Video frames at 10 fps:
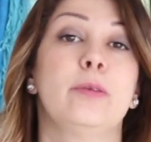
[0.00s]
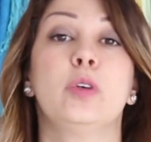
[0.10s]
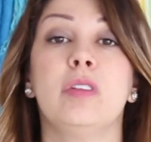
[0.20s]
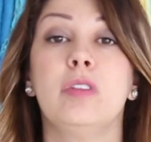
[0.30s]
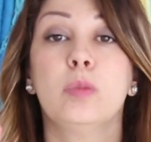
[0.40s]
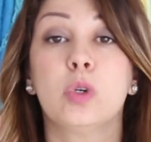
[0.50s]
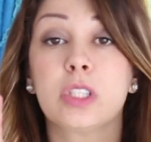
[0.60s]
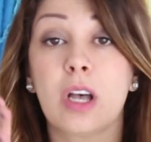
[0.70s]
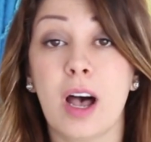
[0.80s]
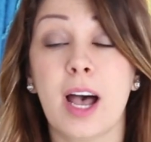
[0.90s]
It will give you more
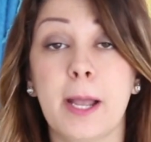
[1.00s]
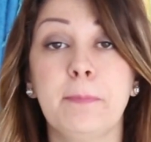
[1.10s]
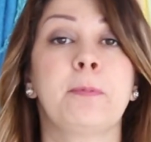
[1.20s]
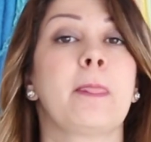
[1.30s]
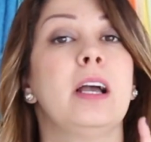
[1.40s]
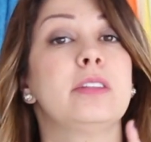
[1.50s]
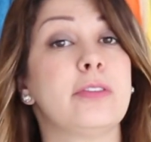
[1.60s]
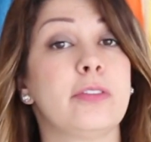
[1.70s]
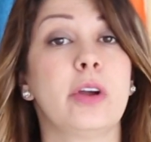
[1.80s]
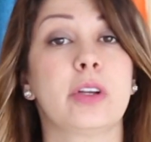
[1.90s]
time to
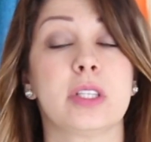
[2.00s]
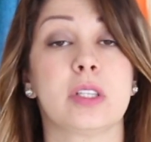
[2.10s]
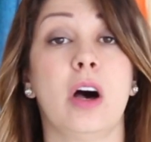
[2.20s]
focus